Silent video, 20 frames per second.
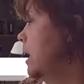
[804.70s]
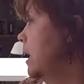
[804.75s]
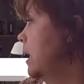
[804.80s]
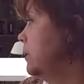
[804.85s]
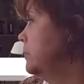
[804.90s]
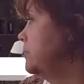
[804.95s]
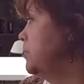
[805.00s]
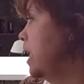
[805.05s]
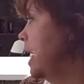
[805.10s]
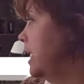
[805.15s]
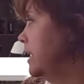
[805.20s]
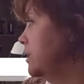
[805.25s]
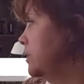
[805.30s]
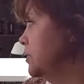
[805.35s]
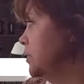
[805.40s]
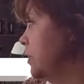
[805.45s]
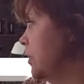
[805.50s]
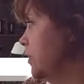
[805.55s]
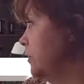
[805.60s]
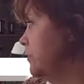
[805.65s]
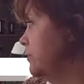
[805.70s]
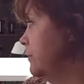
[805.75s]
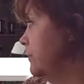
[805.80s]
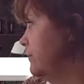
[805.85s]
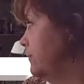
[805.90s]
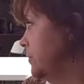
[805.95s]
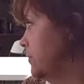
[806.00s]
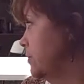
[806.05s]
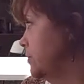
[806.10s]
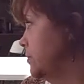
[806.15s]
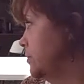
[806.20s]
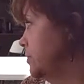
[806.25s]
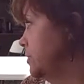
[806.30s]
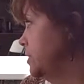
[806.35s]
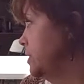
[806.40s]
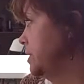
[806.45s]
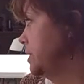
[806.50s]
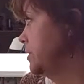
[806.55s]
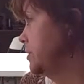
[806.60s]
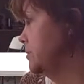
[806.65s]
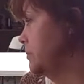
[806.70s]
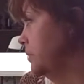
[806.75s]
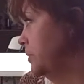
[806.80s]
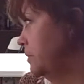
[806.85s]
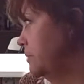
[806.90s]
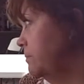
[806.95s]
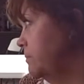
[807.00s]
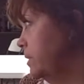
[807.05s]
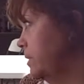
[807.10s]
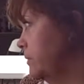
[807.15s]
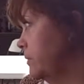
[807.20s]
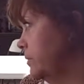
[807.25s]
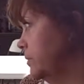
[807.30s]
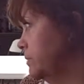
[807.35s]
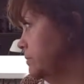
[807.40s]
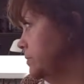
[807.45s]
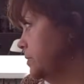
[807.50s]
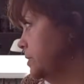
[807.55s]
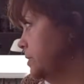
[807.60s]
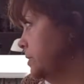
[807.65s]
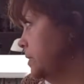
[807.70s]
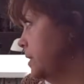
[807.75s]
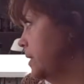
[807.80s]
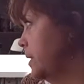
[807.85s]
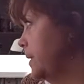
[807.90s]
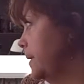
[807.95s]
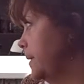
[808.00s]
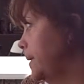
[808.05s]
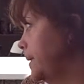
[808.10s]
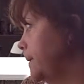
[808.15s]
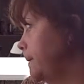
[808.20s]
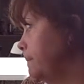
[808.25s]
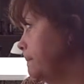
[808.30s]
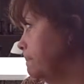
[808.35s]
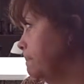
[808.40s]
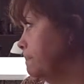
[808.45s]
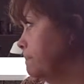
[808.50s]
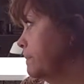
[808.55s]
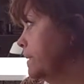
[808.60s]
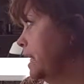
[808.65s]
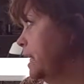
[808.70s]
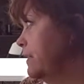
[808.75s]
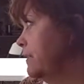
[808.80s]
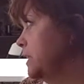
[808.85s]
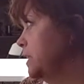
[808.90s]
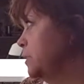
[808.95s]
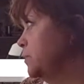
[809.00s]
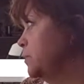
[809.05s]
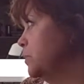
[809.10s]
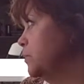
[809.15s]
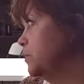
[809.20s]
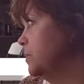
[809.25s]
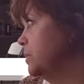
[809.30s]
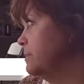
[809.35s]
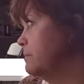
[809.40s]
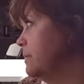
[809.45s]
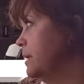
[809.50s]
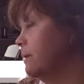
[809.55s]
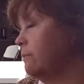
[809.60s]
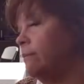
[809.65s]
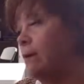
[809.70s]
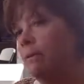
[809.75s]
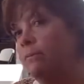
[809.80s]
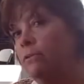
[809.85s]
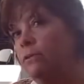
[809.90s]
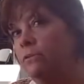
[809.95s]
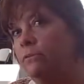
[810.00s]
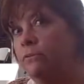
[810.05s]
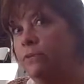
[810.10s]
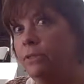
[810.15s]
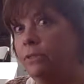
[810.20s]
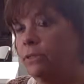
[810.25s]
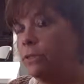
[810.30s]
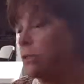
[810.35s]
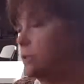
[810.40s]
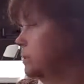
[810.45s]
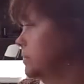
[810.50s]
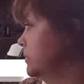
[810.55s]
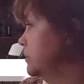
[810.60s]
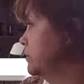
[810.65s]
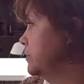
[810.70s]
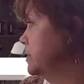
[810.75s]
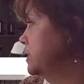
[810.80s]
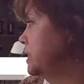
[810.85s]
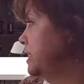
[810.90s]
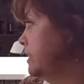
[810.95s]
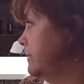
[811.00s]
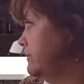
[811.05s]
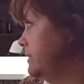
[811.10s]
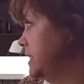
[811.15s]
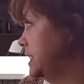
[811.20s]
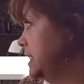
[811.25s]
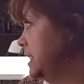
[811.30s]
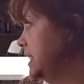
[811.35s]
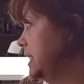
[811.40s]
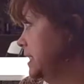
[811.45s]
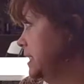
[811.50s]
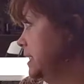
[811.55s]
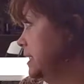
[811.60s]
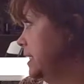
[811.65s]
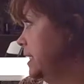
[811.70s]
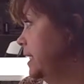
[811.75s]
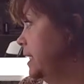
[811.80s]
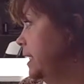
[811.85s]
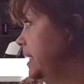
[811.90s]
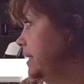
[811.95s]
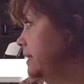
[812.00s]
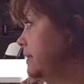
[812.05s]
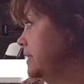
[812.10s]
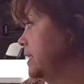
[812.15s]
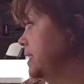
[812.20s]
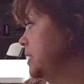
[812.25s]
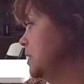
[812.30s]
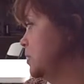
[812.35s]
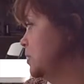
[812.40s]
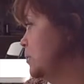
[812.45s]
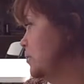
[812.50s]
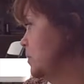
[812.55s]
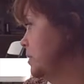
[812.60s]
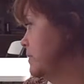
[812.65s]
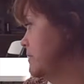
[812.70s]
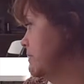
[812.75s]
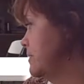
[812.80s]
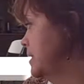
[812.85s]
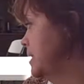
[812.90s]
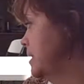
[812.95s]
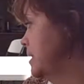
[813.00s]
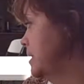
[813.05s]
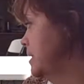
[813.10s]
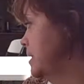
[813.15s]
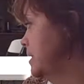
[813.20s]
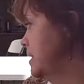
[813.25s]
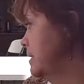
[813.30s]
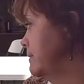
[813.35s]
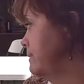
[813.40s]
A Child's Garden of Verse is a book of poems. This was written by Robert Louis Stevenson, and this is one of the